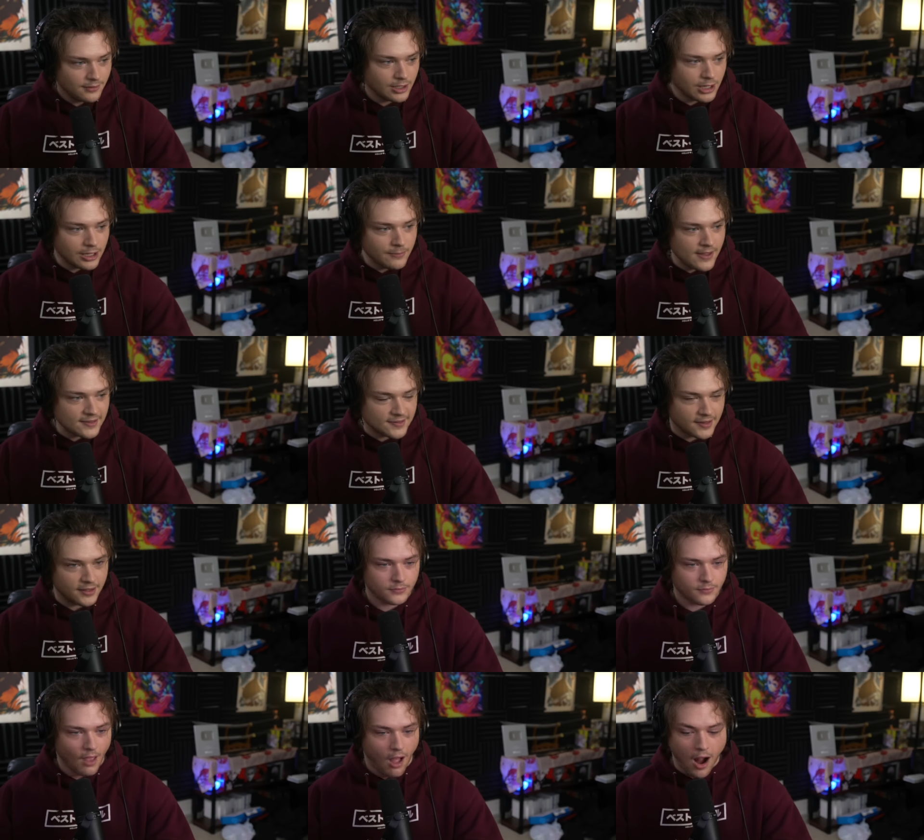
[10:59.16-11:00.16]
They're gonna miss it.
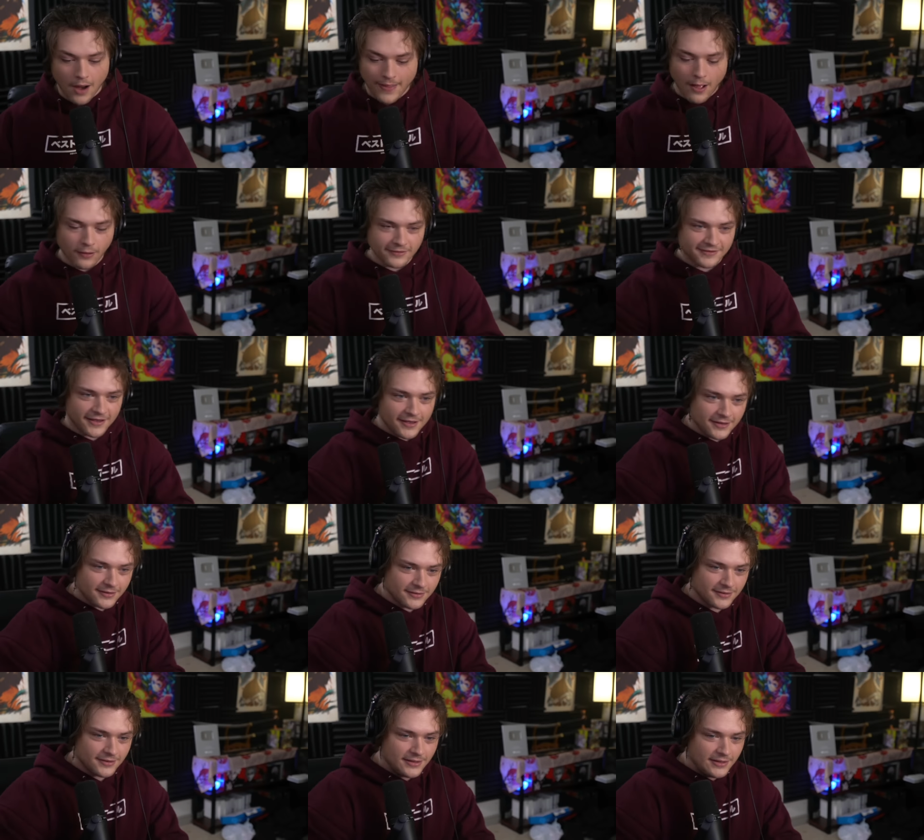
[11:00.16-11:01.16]
All right, that was it.
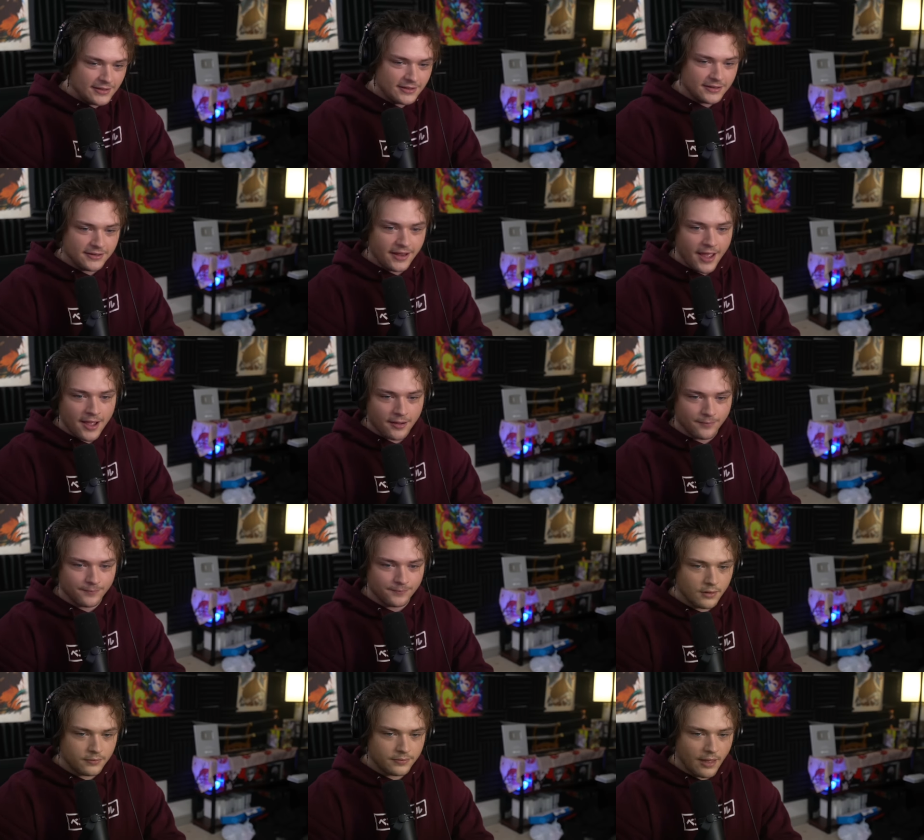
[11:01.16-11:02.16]
Damn.
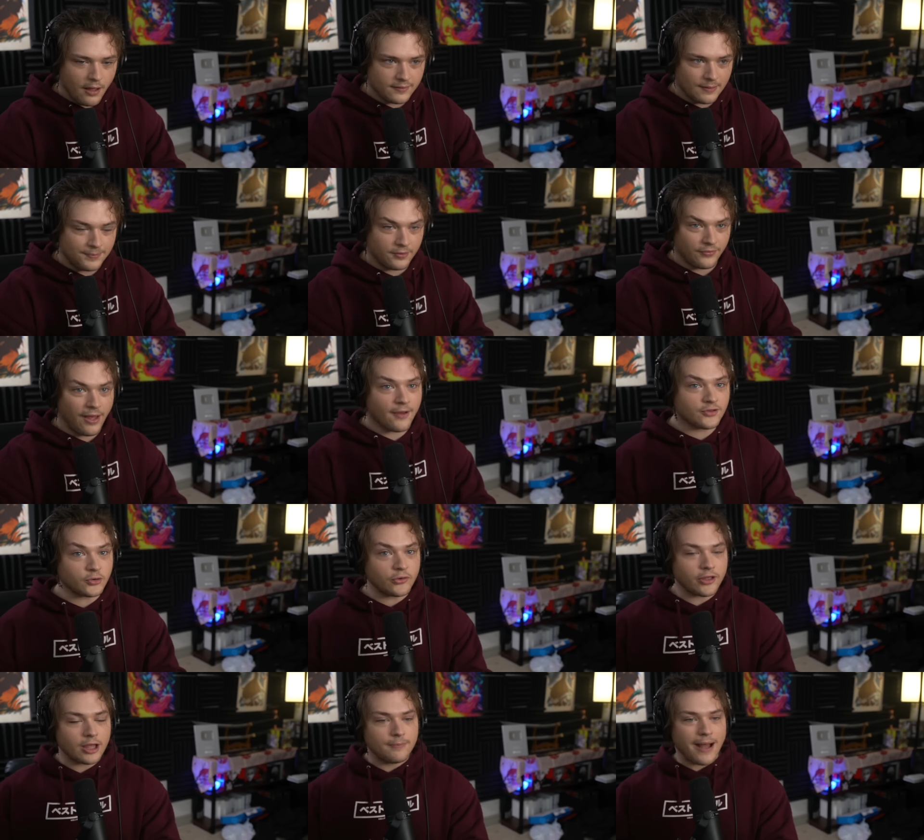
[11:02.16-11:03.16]
That was the episode. That was a
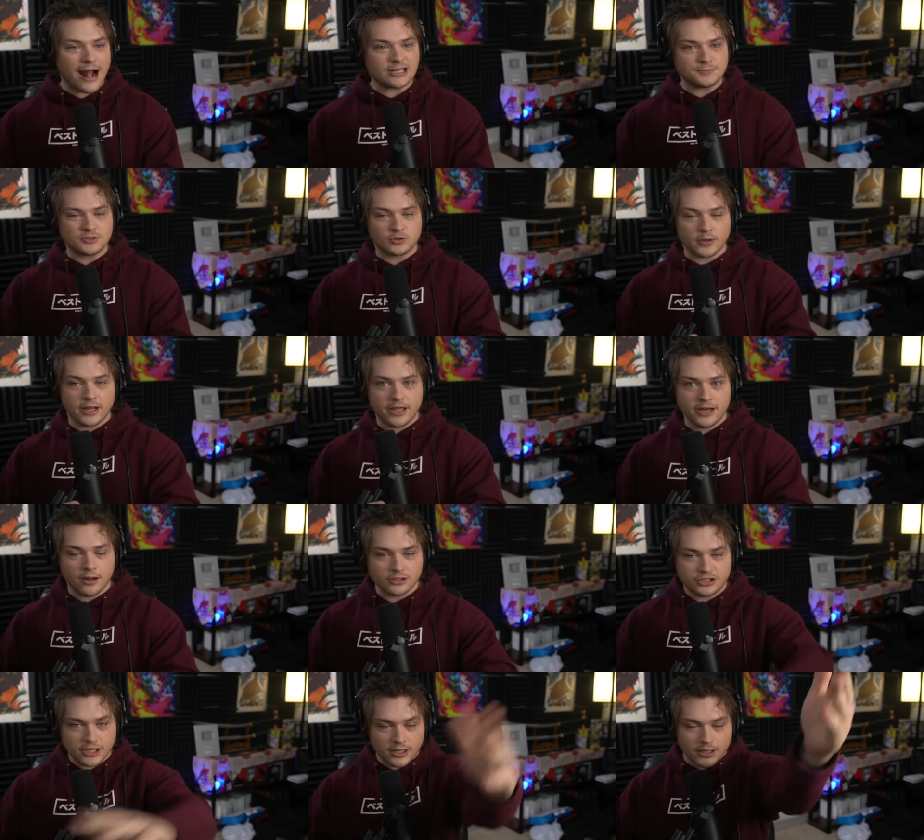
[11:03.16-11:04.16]
really good match between
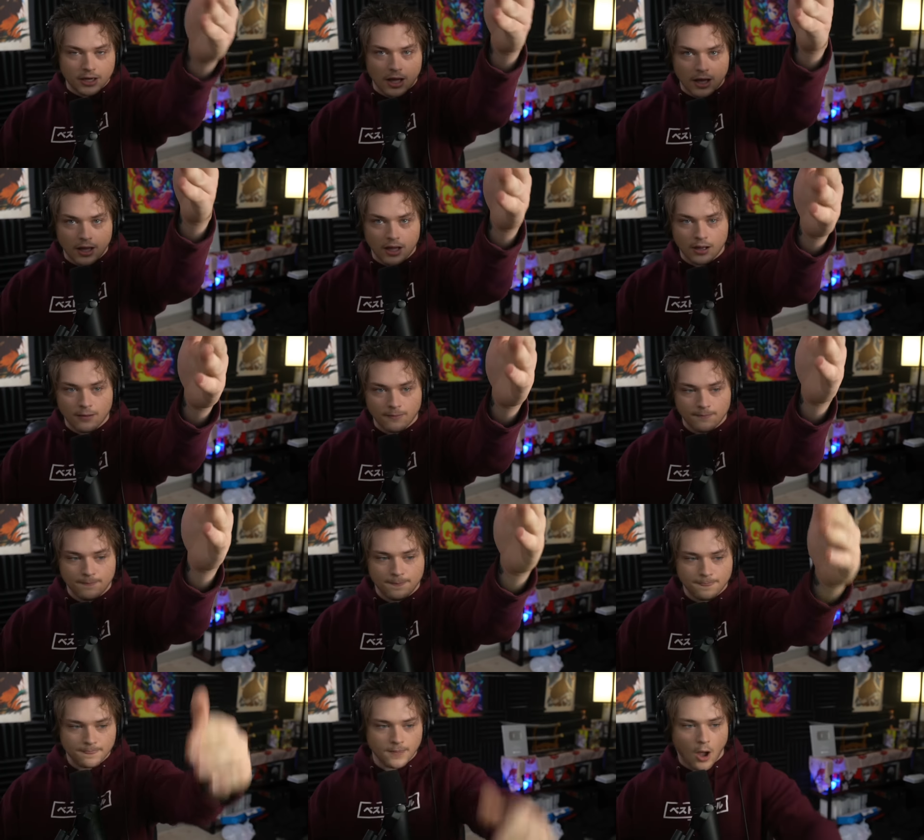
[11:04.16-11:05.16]
Inojin and uh
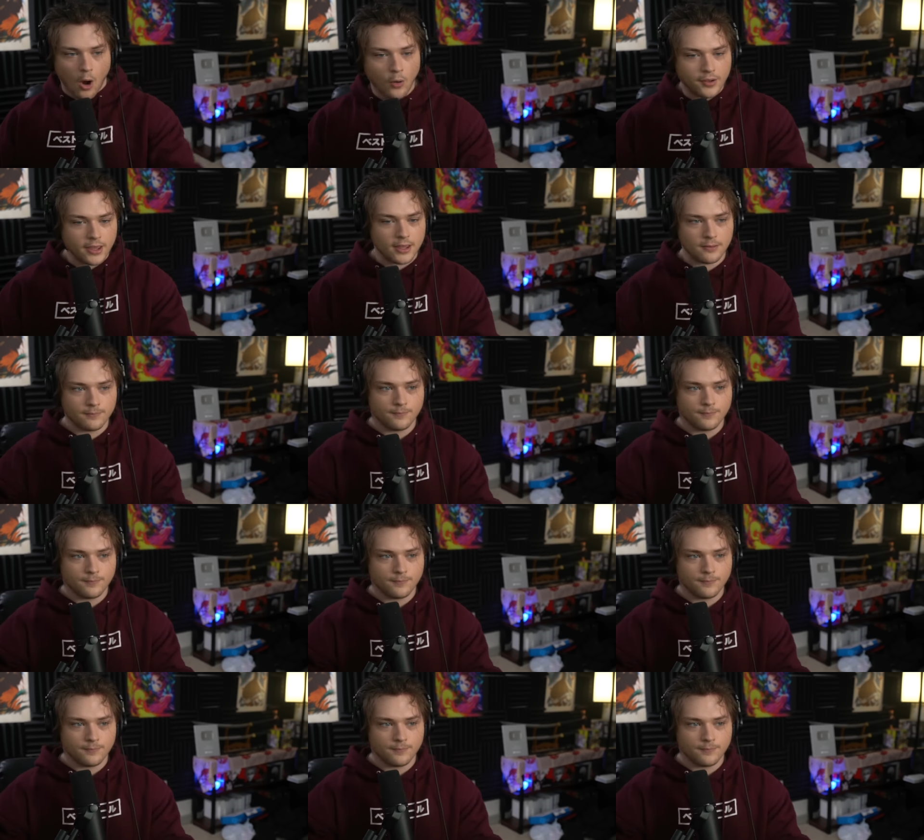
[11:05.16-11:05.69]
Houki,